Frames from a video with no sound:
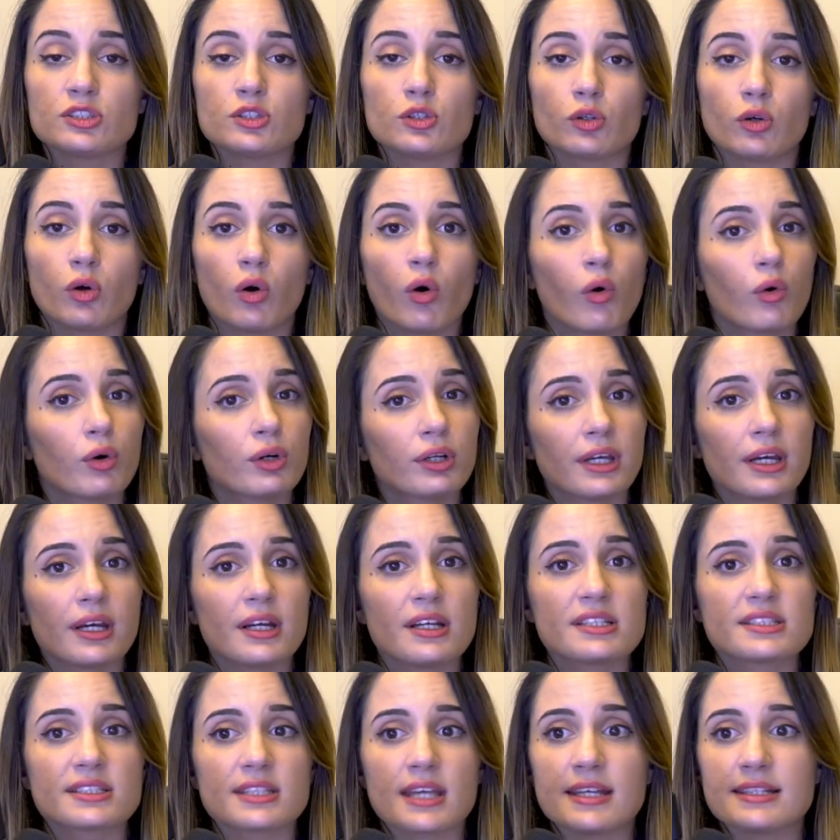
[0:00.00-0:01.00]
your
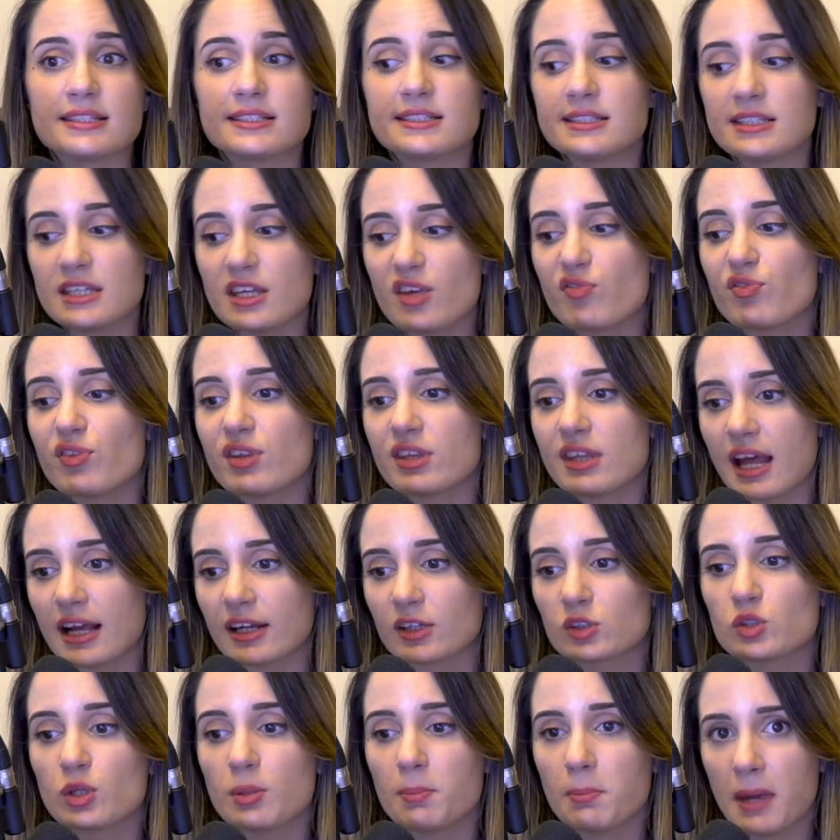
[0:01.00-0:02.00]
orders, and see if it
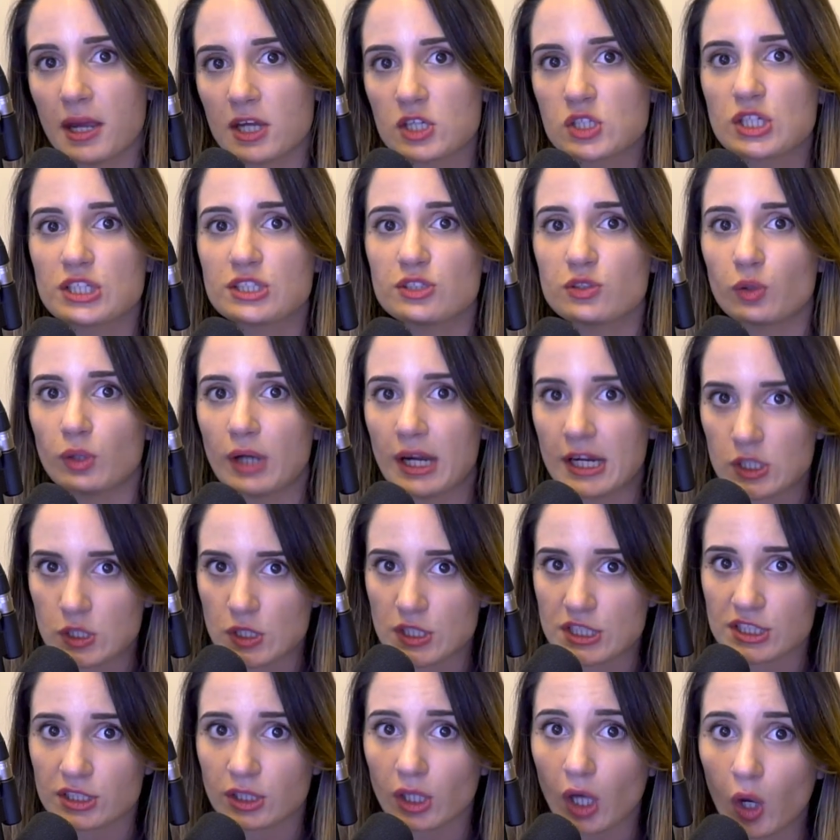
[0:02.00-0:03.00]
actually matches your
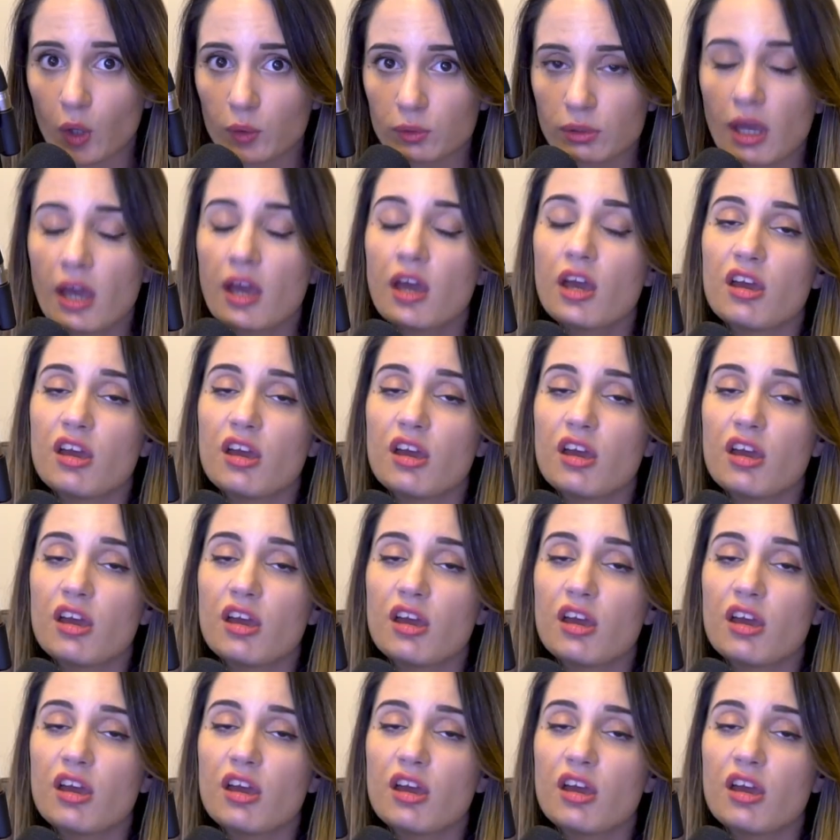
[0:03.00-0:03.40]
HS code.